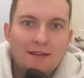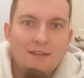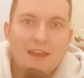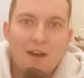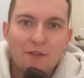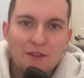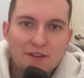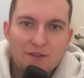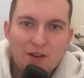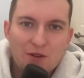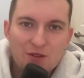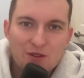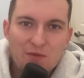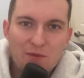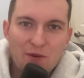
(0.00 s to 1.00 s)
Now, this video
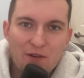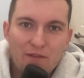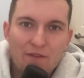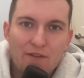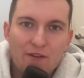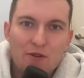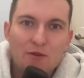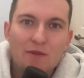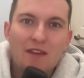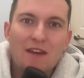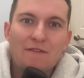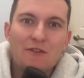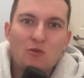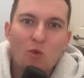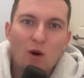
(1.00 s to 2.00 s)
is going to be perfect for you
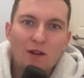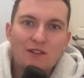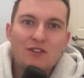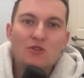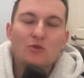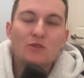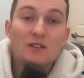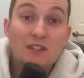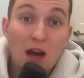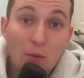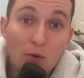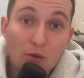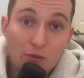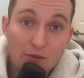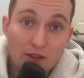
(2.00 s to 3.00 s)
if you want to
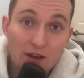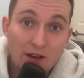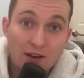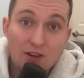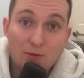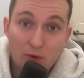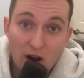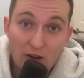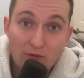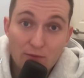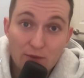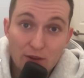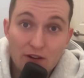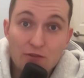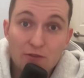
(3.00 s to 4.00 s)
double uh, your
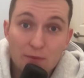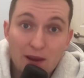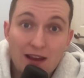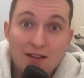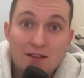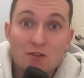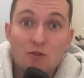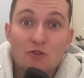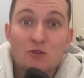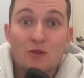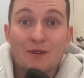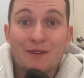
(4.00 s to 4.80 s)
profitability with paid social,